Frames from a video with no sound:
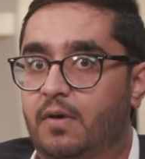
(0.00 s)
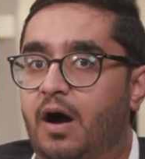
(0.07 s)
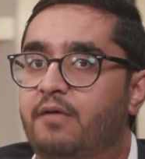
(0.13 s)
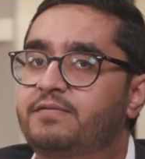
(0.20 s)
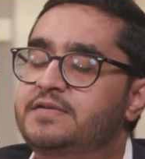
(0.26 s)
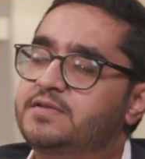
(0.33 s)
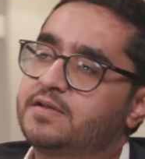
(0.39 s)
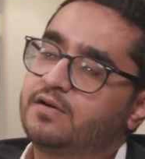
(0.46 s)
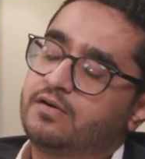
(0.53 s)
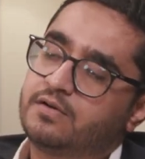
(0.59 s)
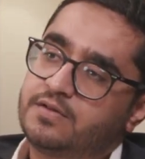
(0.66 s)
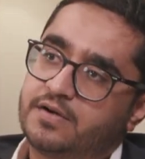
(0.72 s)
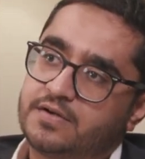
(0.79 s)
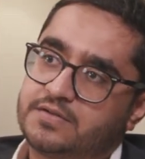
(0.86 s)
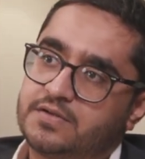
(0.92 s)
Obviously,
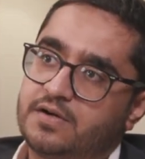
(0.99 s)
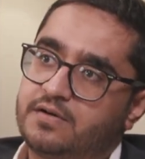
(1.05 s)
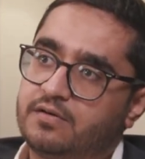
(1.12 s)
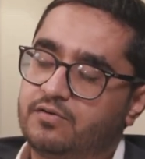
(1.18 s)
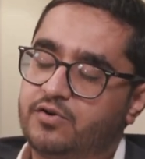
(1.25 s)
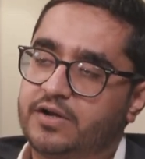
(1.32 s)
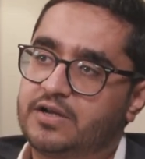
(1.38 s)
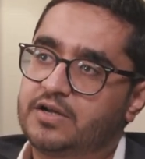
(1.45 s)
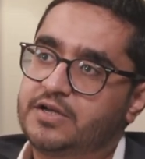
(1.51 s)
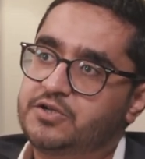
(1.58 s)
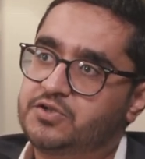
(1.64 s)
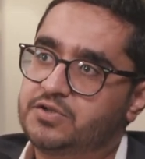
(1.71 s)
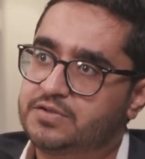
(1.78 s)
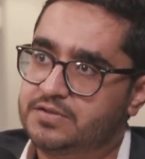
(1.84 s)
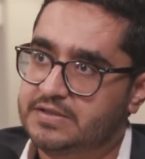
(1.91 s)
there are certain
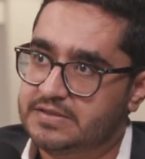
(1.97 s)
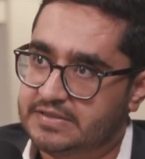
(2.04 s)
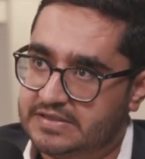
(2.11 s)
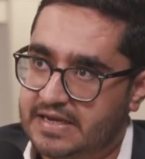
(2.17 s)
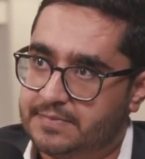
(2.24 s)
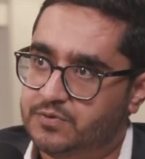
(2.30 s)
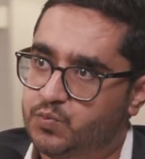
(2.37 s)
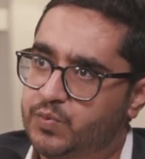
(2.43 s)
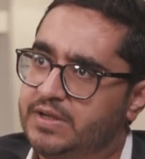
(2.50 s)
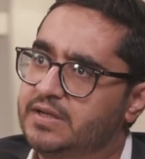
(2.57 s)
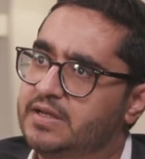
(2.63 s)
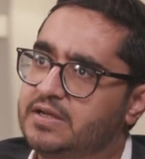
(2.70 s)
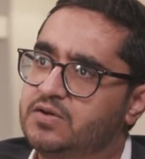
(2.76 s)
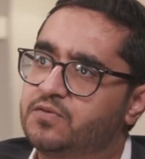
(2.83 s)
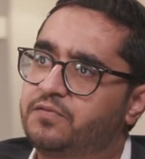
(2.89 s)
regulations and steps we
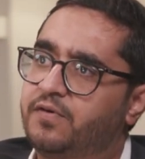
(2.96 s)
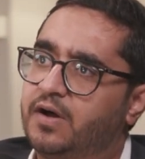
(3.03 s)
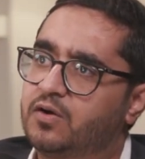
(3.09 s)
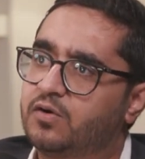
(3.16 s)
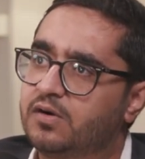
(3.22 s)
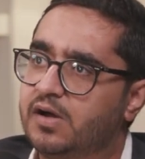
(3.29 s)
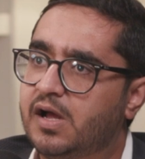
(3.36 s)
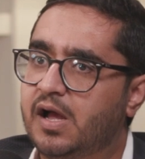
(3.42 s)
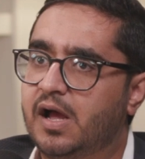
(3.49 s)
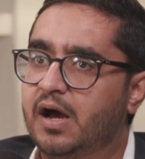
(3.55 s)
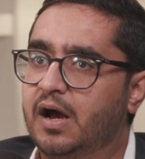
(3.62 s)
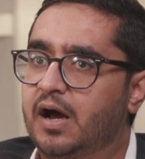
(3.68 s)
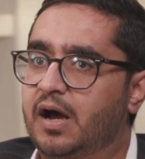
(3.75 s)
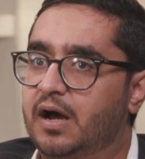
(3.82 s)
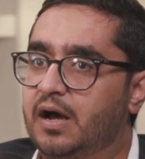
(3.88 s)
need to follow.
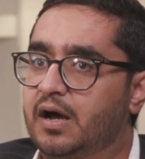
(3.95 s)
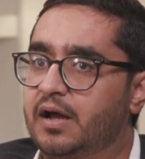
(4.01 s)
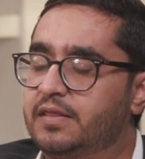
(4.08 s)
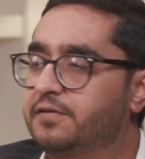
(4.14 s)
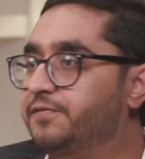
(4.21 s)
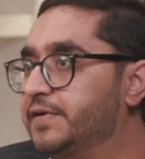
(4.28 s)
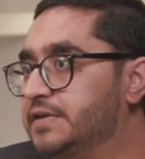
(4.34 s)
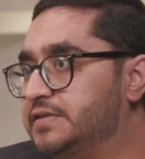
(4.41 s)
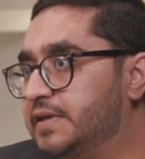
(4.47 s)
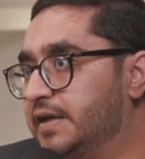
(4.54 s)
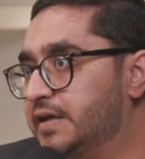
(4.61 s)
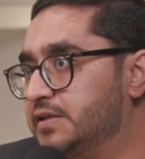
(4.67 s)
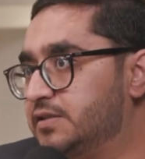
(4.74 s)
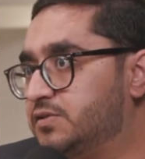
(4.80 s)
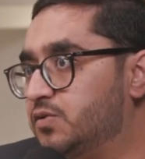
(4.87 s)
The first thing
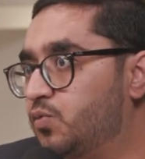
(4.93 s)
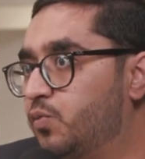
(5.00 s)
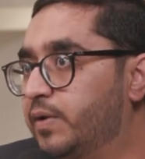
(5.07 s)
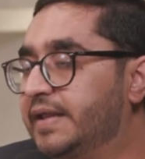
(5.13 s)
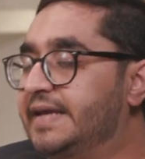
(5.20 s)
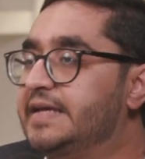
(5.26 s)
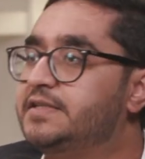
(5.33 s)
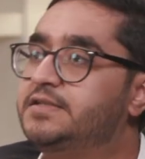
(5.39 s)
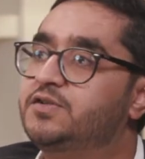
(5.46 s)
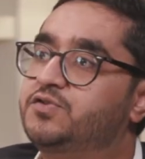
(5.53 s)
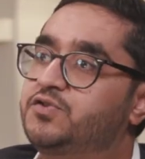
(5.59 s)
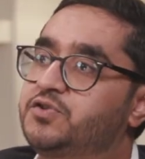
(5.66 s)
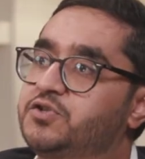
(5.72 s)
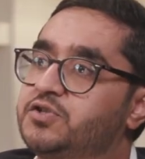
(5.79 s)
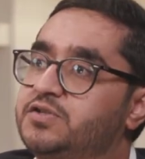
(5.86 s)
is when a guest
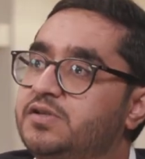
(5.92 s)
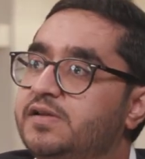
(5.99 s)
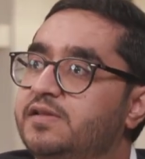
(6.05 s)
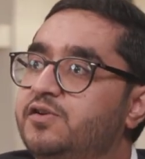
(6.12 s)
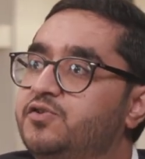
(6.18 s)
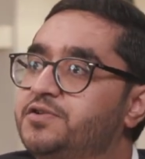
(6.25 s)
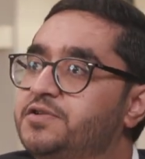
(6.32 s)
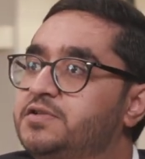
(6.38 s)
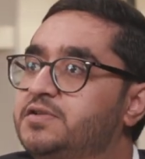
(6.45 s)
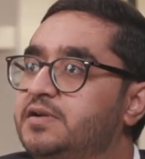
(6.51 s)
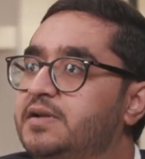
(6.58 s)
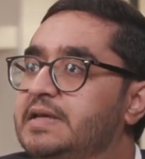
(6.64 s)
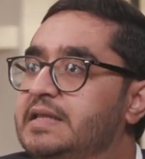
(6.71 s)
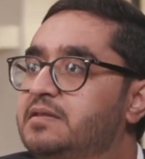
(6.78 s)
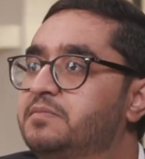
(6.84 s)
is registered, they're
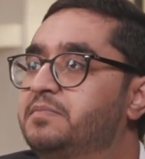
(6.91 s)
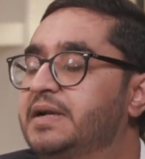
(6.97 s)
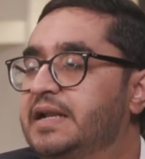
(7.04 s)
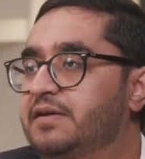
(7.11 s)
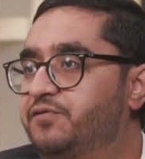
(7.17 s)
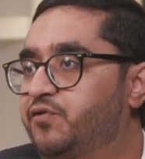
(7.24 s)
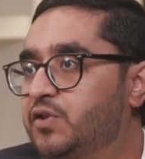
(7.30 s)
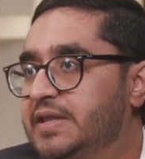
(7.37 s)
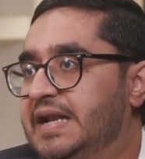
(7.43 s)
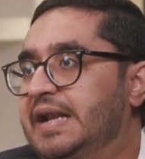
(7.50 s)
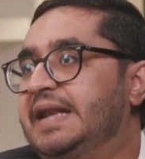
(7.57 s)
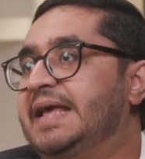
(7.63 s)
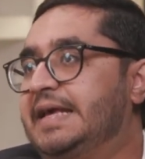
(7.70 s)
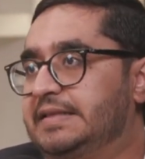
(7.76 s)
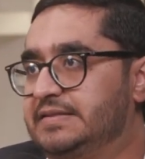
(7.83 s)
registered in the building for their
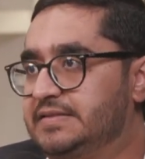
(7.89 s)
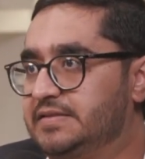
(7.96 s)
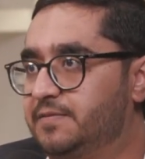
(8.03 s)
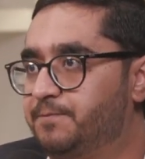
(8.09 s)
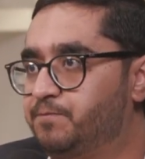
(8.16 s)
dates.